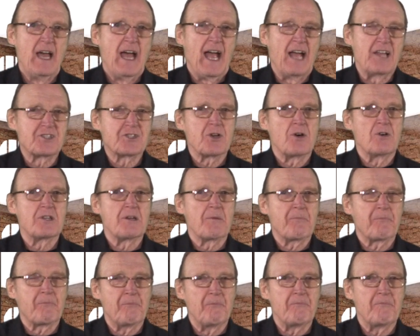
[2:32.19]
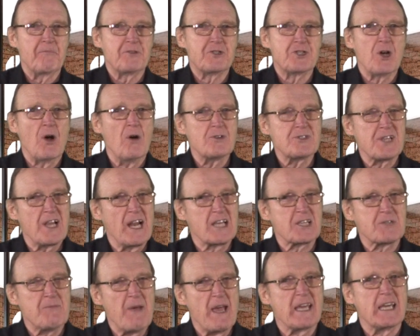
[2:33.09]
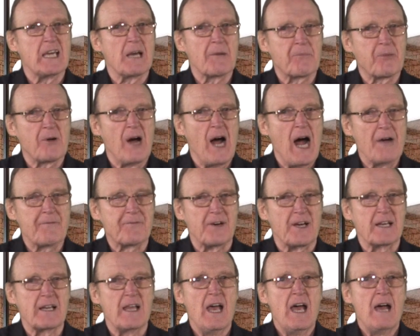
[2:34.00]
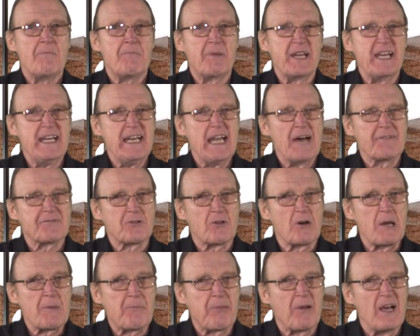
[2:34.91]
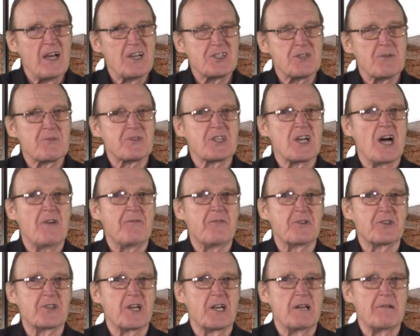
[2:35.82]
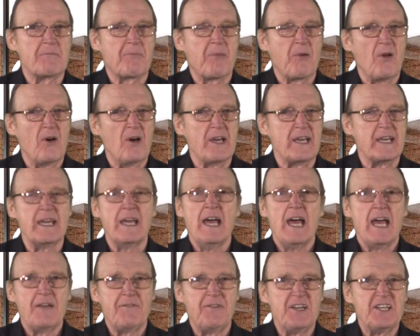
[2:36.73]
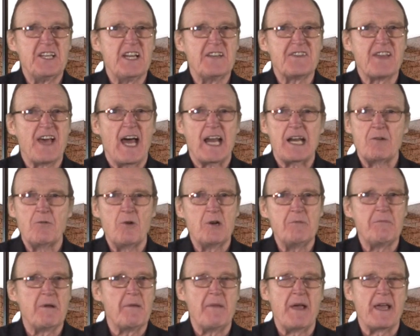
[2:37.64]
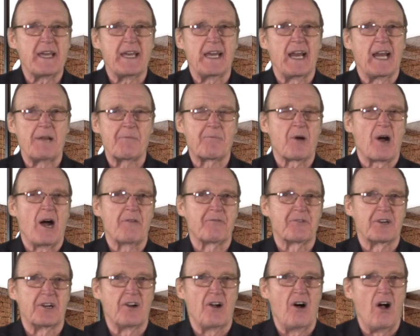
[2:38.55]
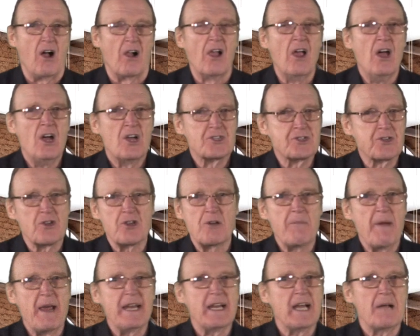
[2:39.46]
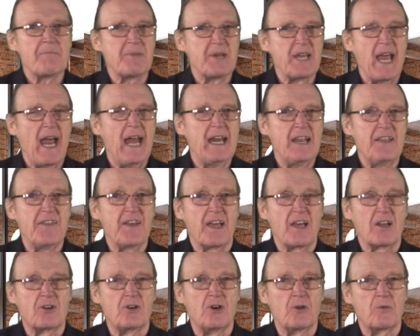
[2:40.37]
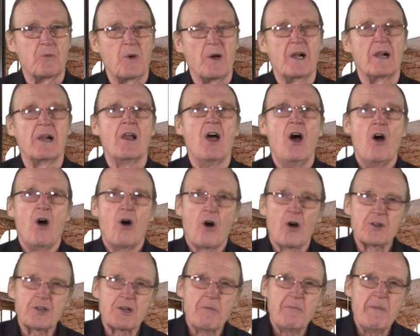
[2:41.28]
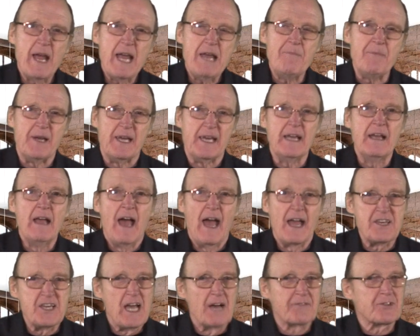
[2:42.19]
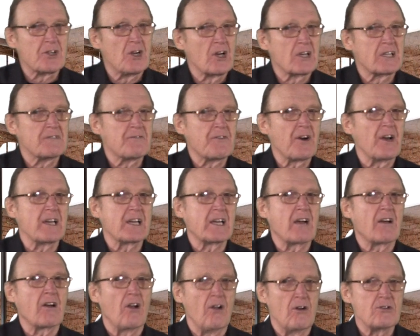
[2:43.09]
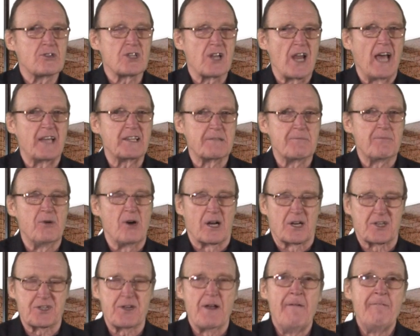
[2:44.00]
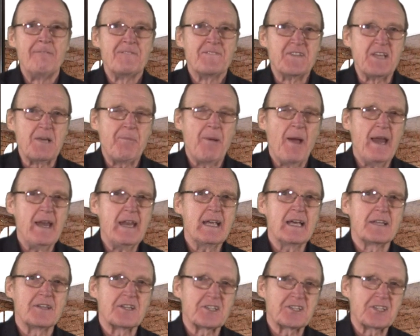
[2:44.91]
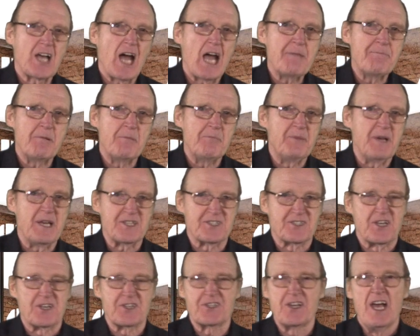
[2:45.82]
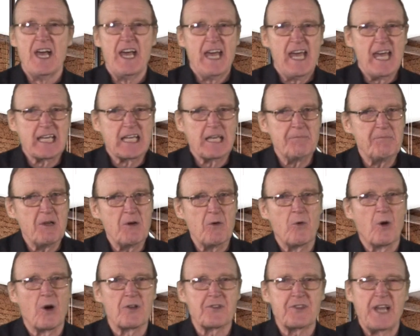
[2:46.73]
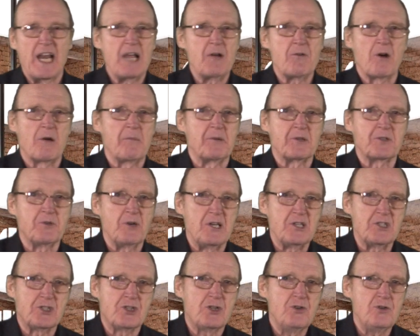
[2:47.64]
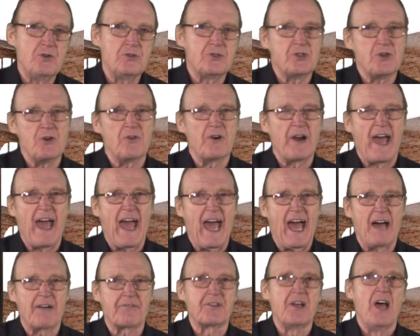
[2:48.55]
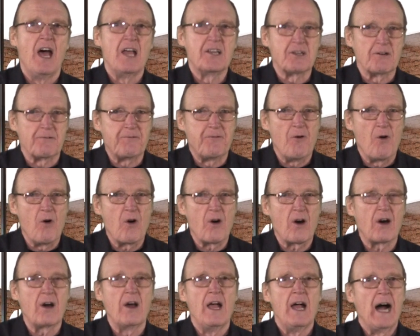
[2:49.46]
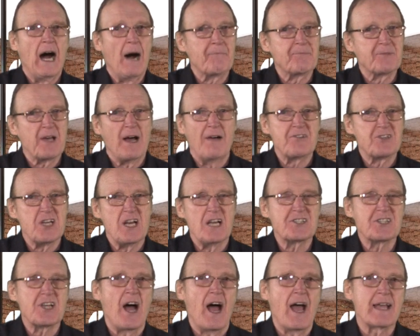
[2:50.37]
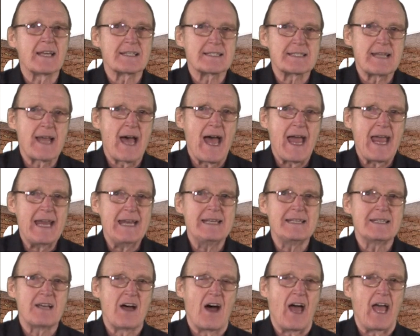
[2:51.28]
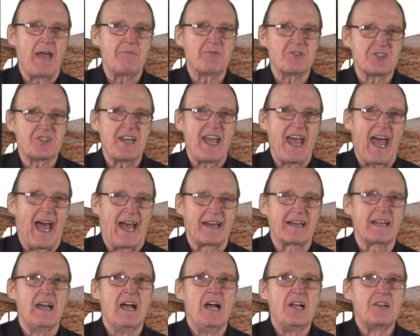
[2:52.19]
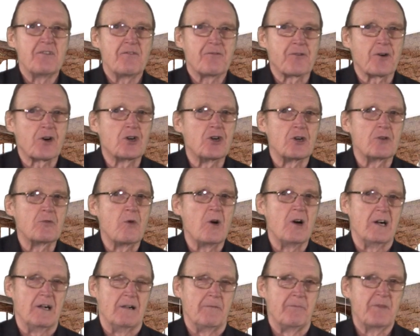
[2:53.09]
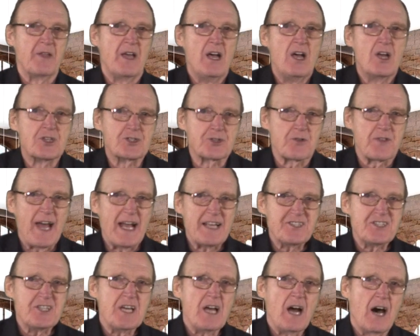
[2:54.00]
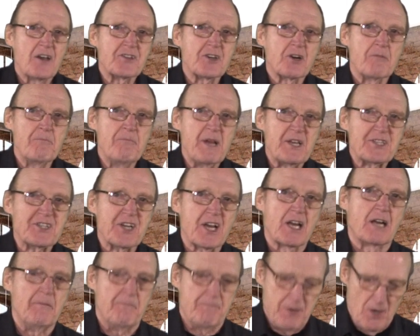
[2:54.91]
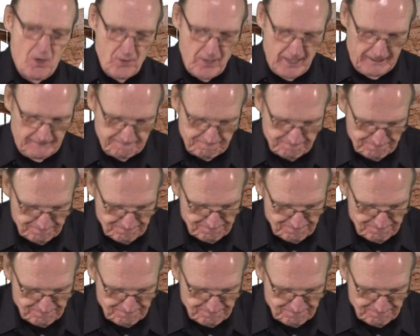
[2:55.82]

And so the shows that it's making a profit, but he'd have to replace himself with an employee. If he did that, it wouldn't be making any profit at all. So there may not be anything in goodwill, or there may be, and you have to look at very closely at the books. Depending on the type of business, it can be worth anywhere between 2, 2.5 to 4, up to, I've seen as high as 9 times net for goodwill. So that's the other missing component.